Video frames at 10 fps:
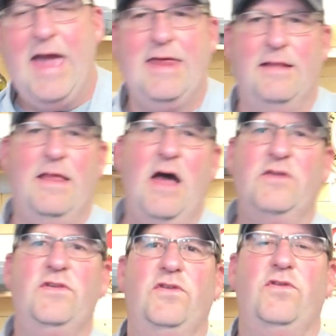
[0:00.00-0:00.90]
and it
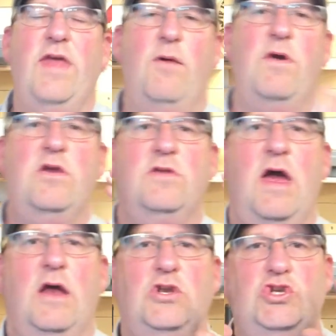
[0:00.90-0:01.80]
locks this. So that way you're
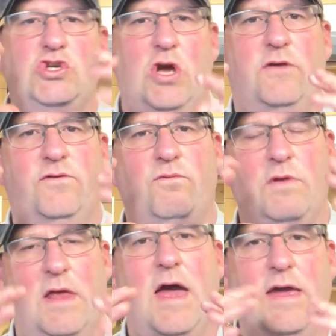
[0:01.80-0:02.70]
not just
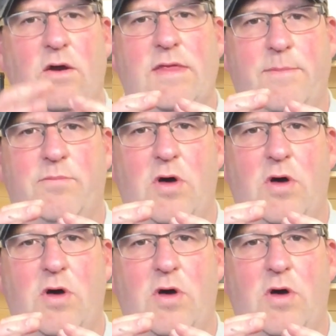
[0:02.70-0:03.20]
relying on that